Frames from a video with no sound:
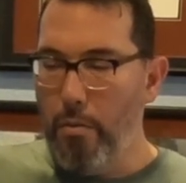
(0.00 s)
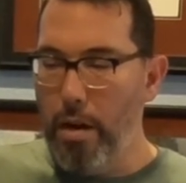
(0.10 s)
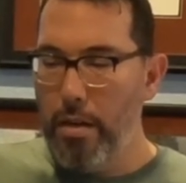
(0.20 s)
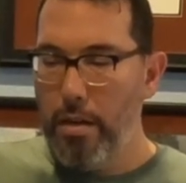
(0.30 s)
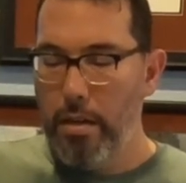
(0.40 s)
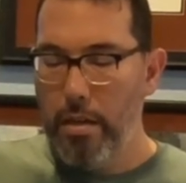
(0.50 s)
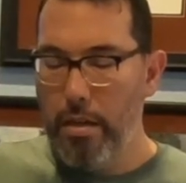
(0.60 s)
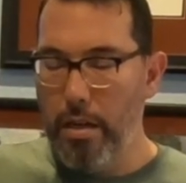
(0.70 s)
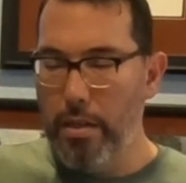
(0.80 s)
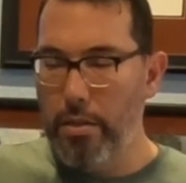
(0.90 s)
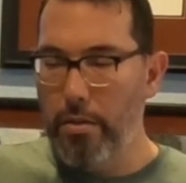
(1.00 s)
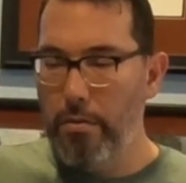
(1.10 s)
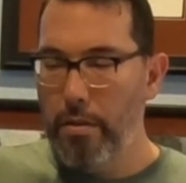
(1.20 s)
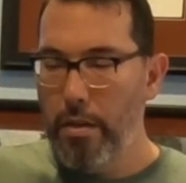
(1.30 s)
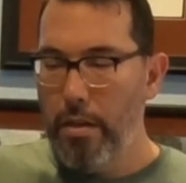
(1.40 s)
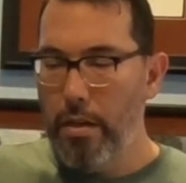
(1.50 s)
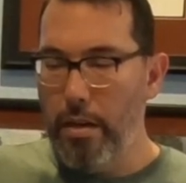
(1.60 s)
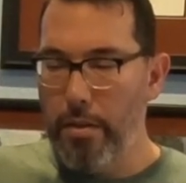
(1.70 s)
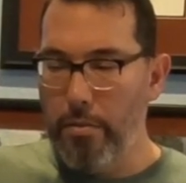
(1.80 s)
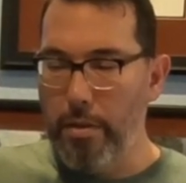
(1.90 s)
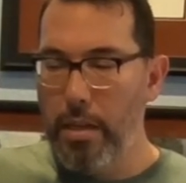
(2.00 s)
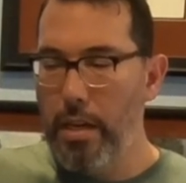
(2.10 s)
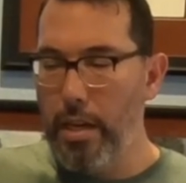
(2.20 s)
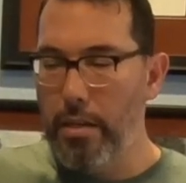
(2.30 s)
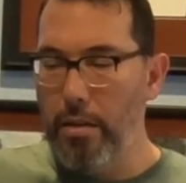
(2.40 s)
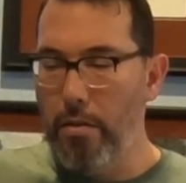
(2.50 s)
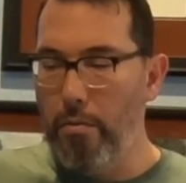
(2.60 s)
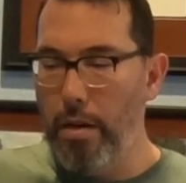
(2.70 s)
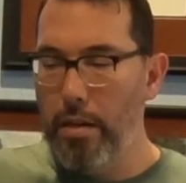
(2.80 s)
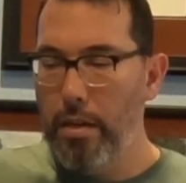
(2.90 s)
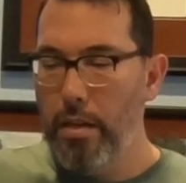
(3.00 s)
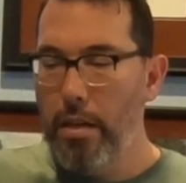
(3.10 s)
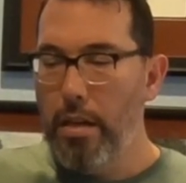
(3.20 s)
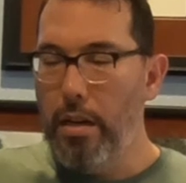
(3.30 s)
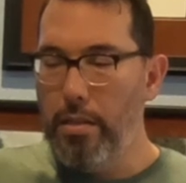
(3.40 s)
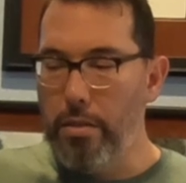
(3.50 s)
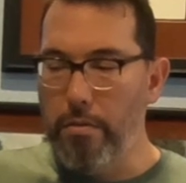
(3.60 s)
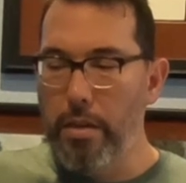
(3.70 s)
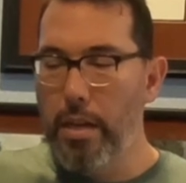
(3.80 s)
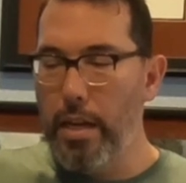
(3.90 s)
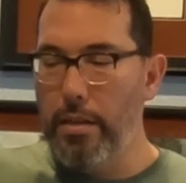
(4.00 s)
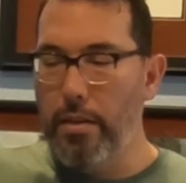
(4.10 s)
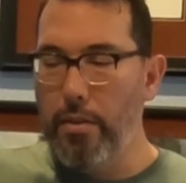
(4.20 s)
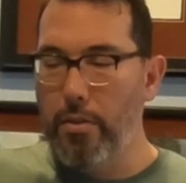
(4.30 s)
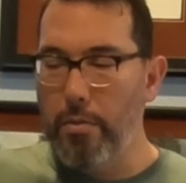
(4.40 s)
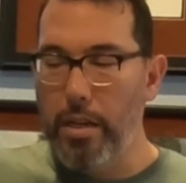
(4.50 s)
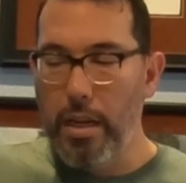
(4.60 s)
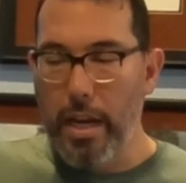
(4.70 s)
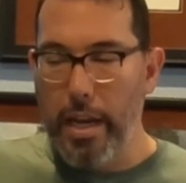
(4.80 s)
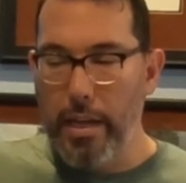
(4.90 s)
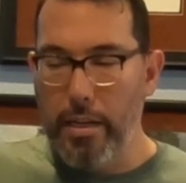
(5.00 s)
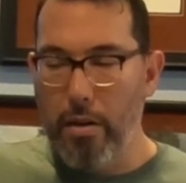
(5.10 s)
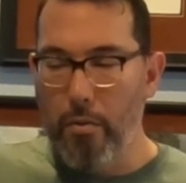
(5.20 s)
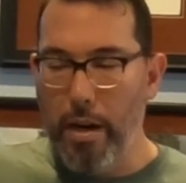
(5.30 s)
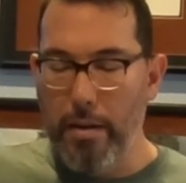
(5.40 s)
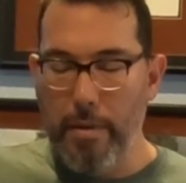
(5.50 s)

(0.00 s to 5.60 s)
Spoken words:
1, 2, 3 E and a, 1, 2 E and a, 3 and a, 1.